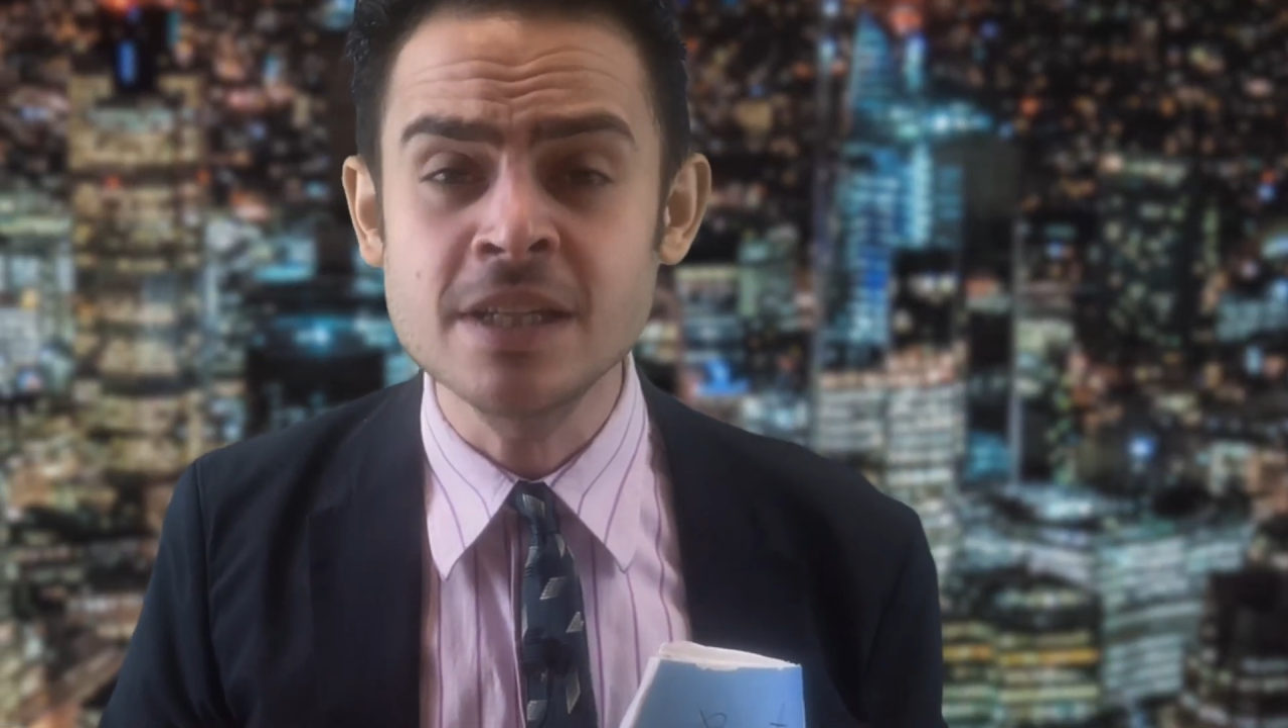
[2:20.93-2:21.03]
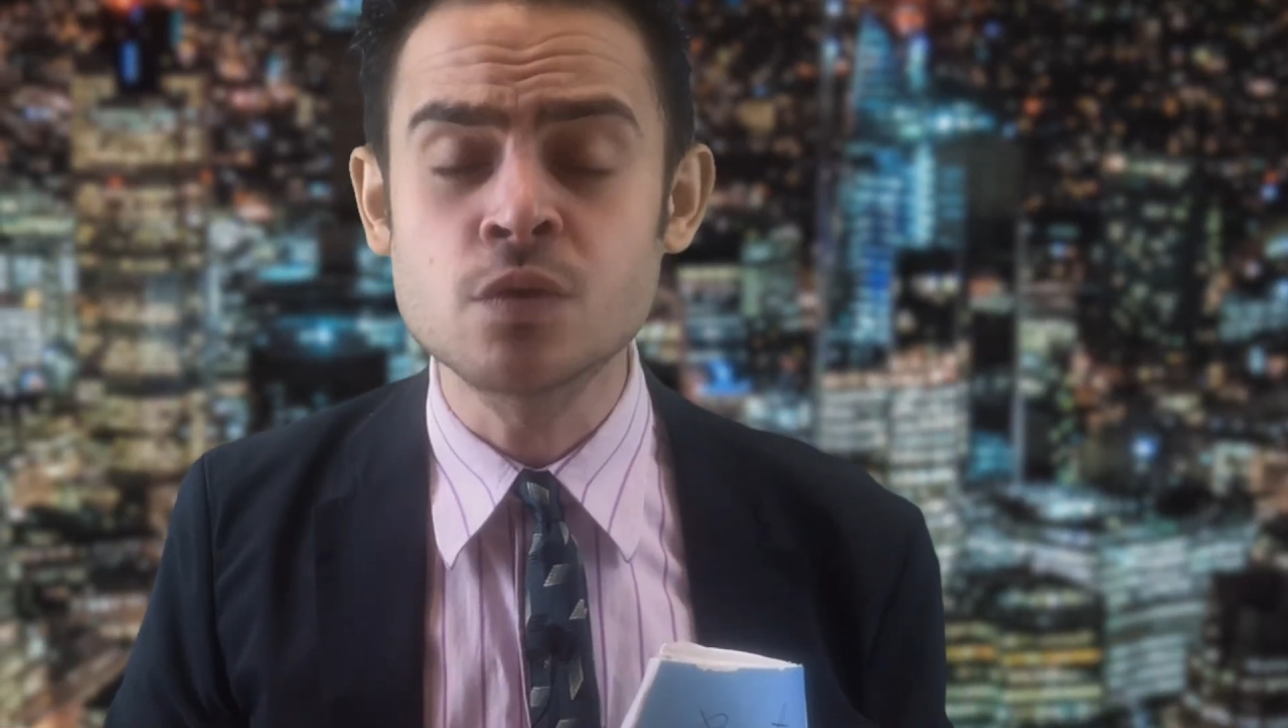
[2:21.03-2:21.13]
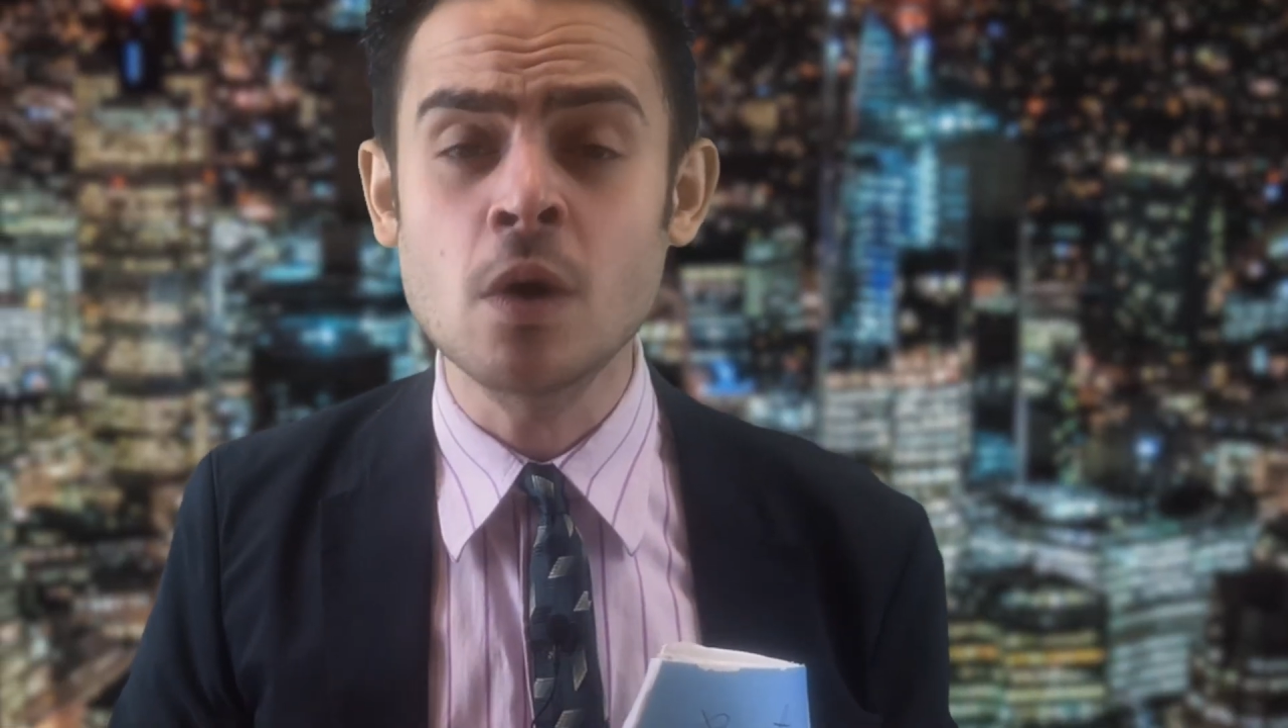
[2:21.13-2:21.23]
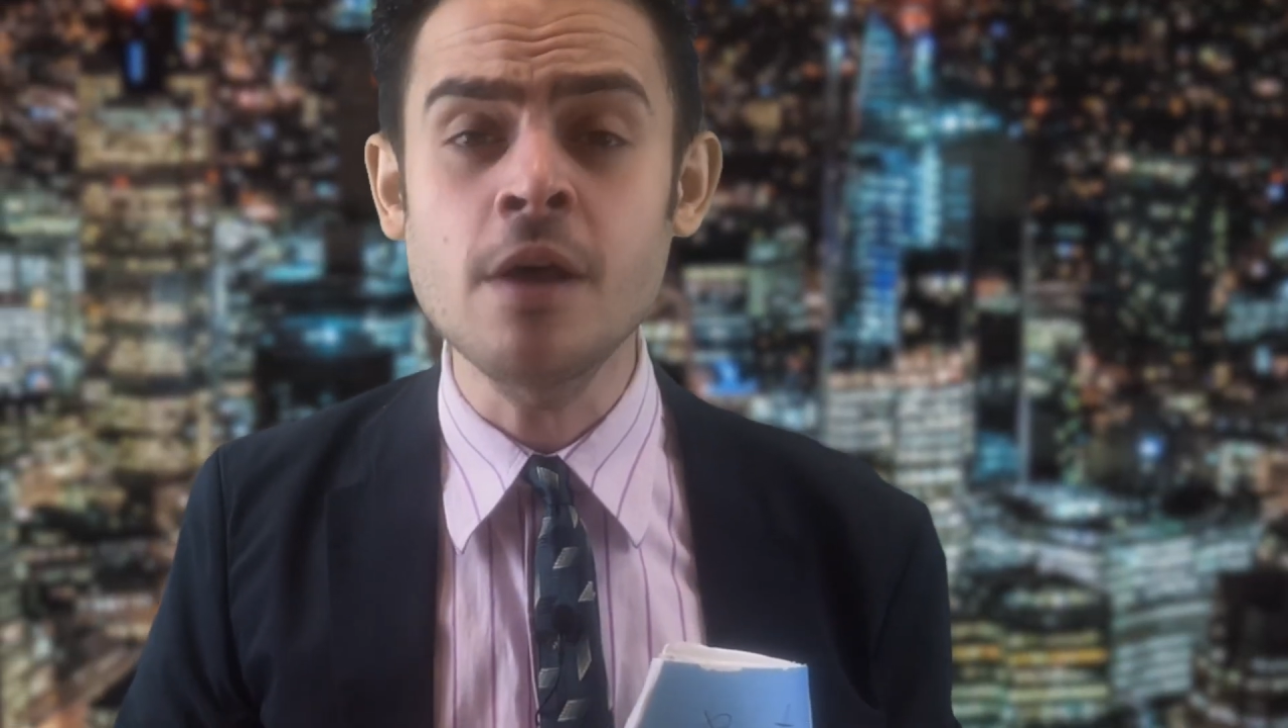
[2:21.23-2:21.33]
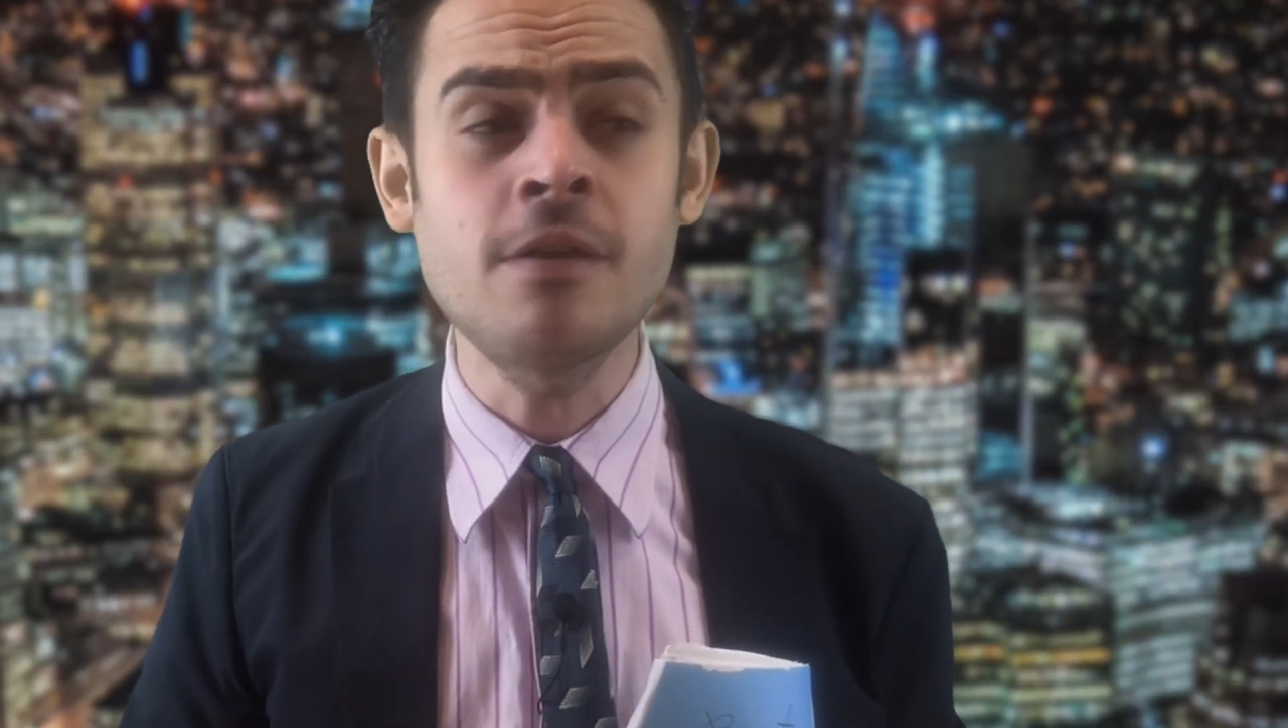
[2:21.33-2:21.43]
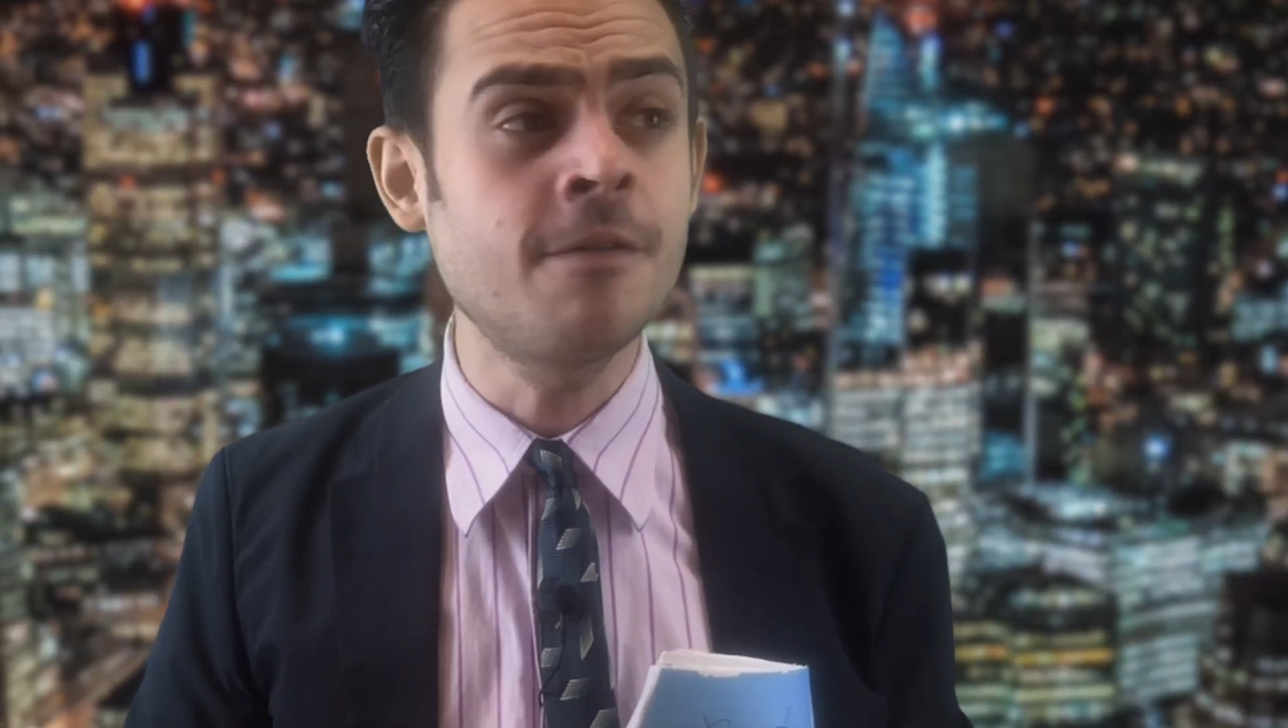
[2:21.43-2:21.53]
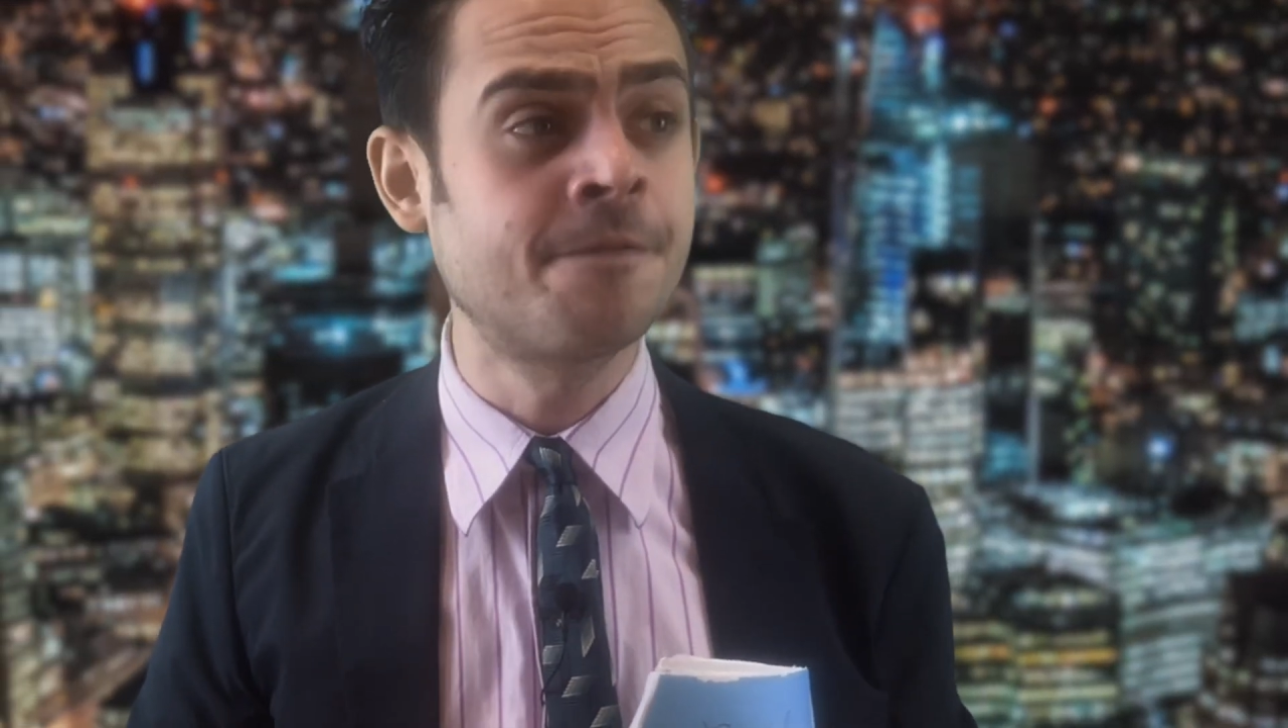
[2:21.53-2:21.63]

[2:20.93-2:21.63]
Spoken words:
is worth a